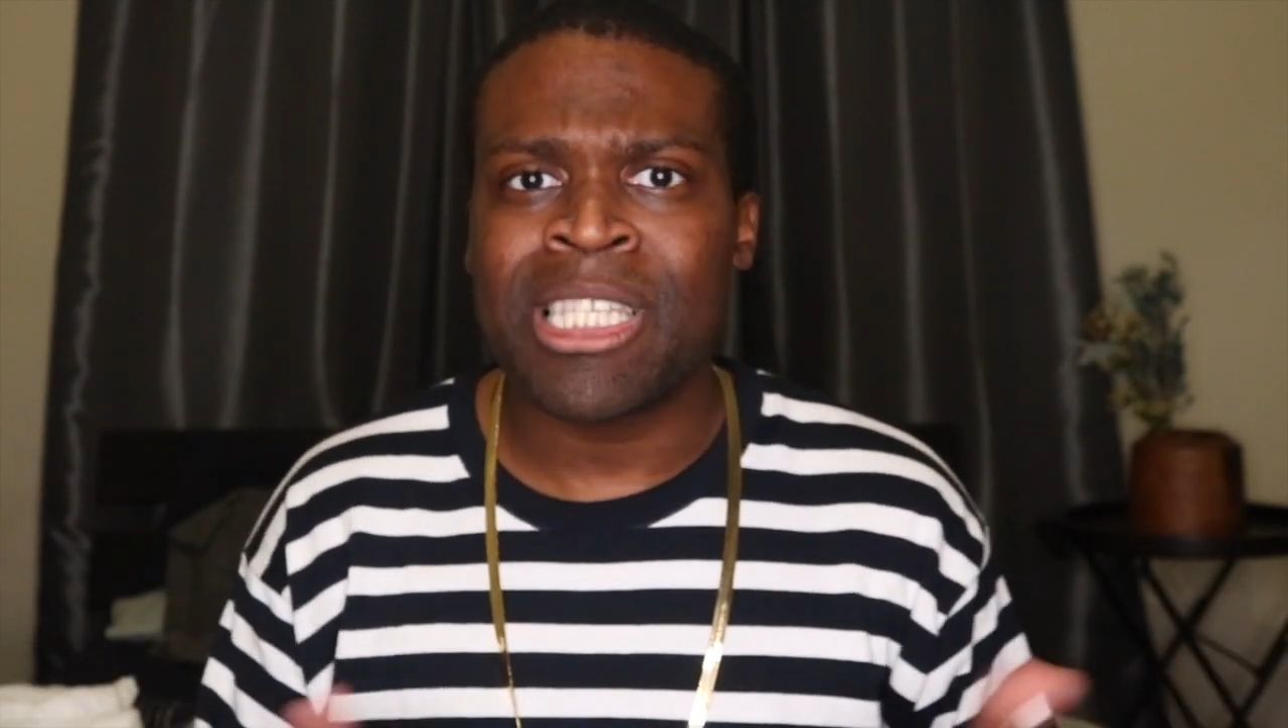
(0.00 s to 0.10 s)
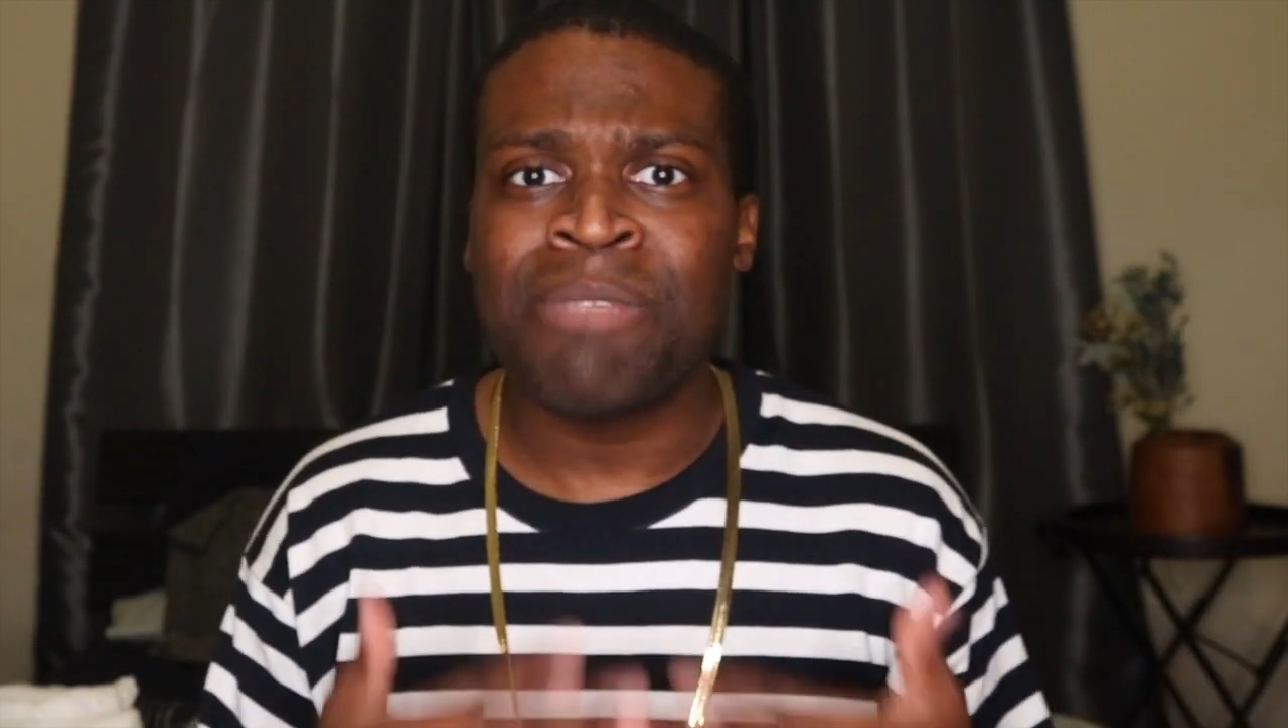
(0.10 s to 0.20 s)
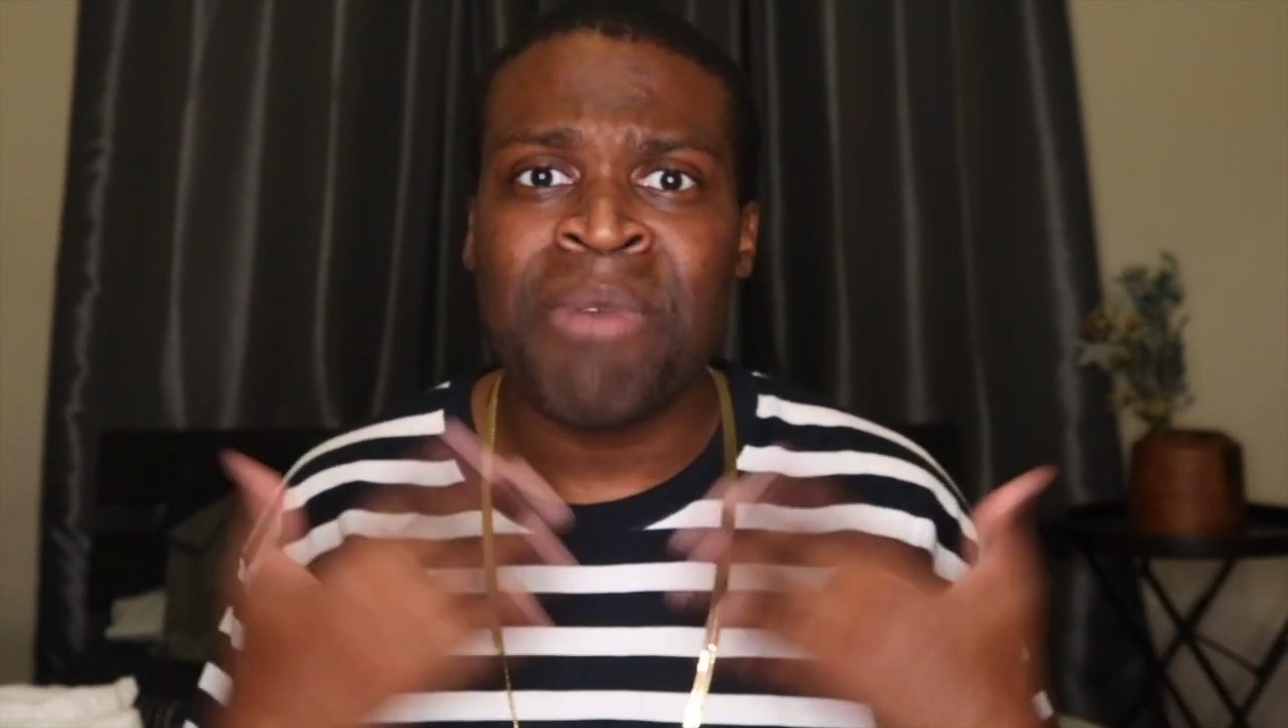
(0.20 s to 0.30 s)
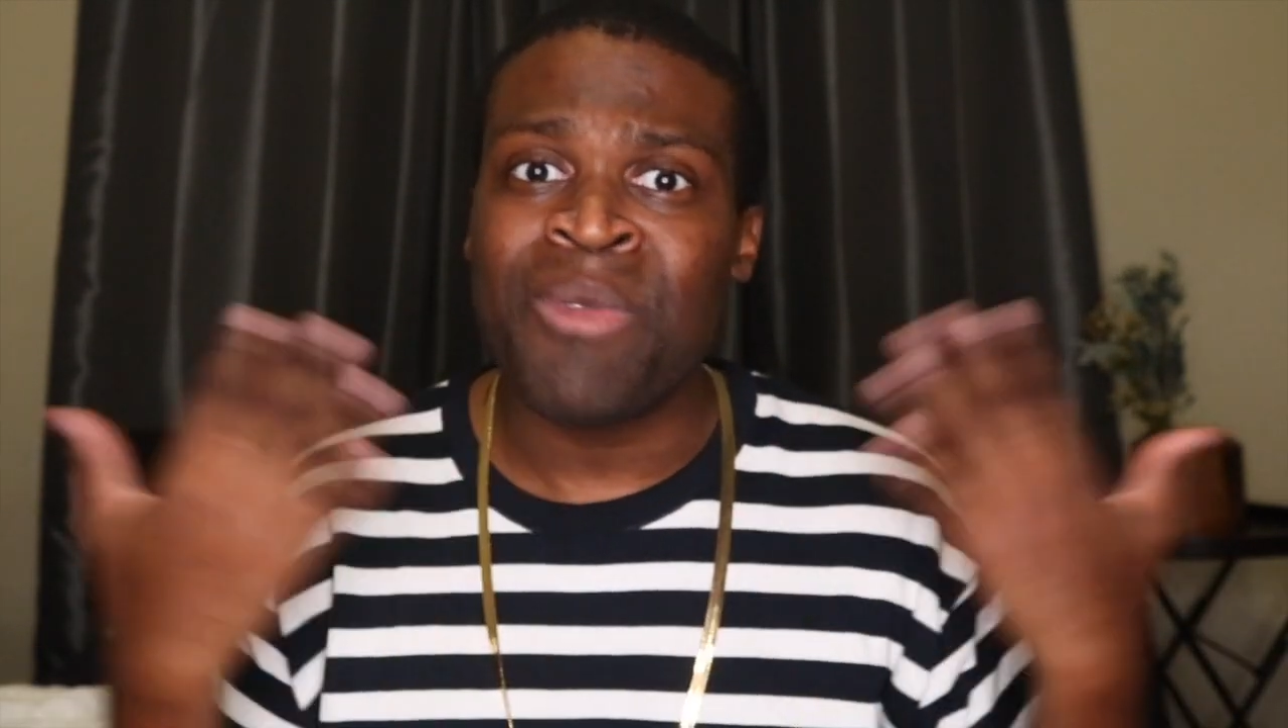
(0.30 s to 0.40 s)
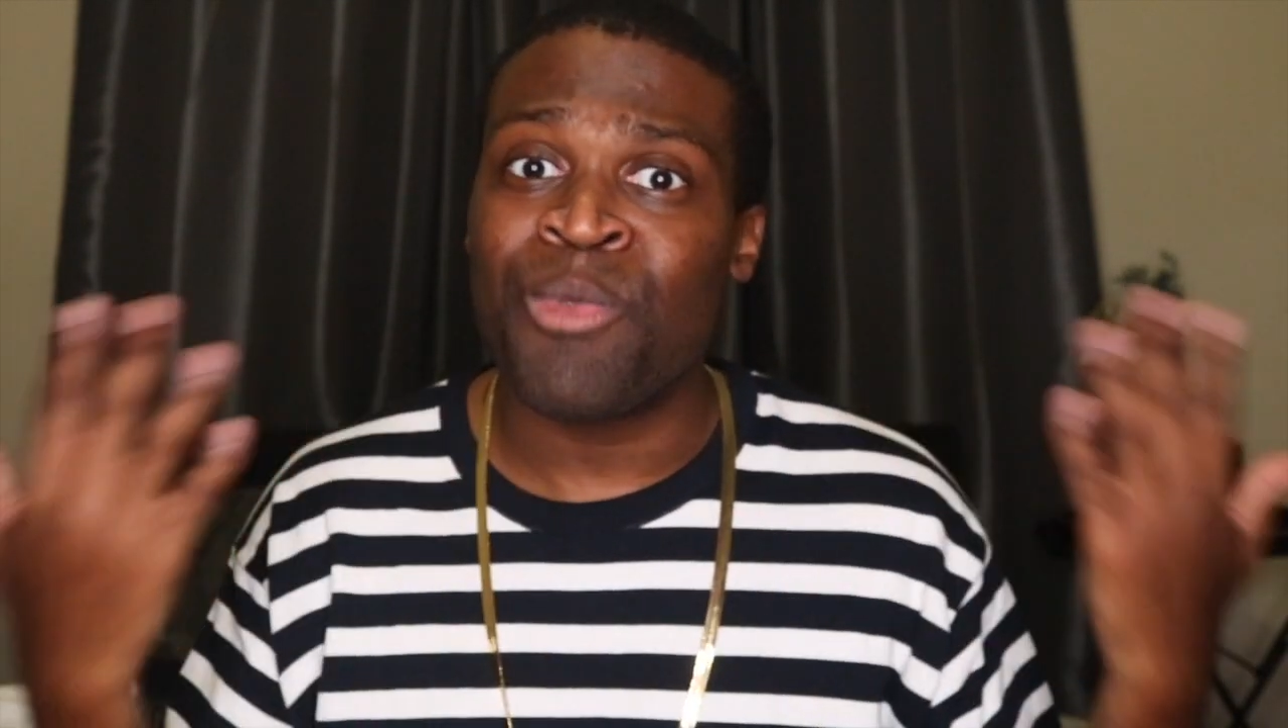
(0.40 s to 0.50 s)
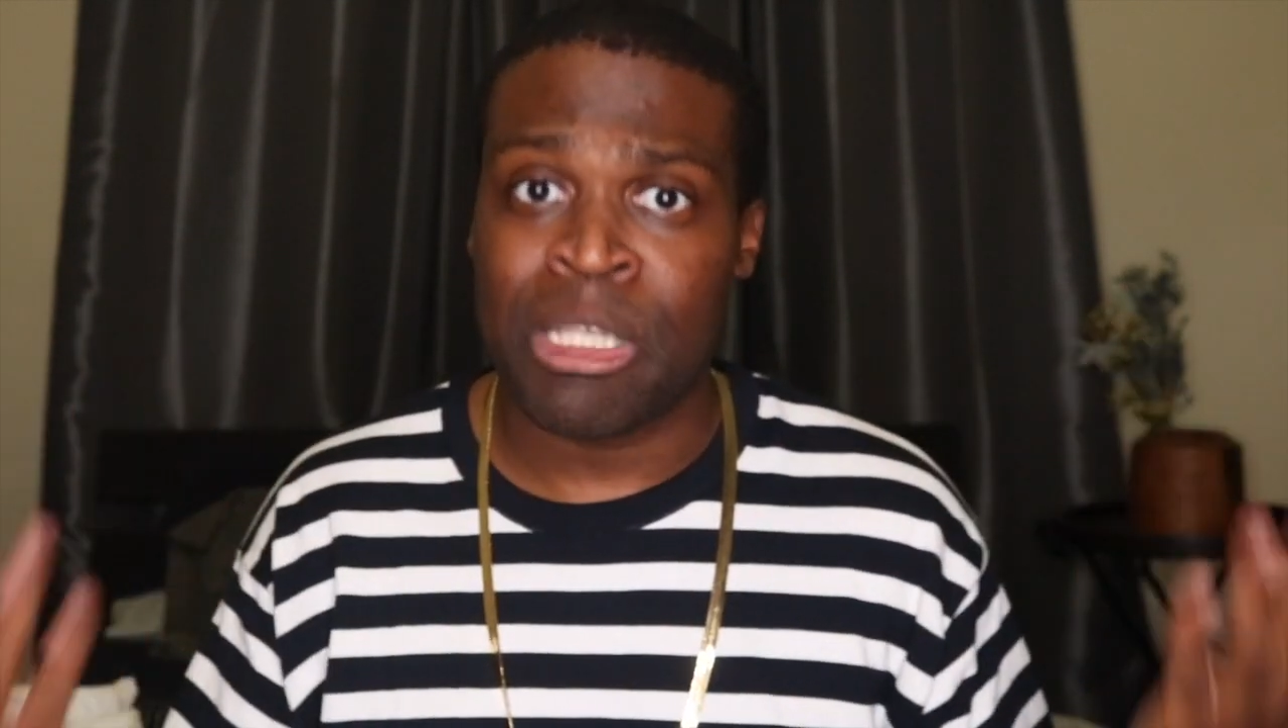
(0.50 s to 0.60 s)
spend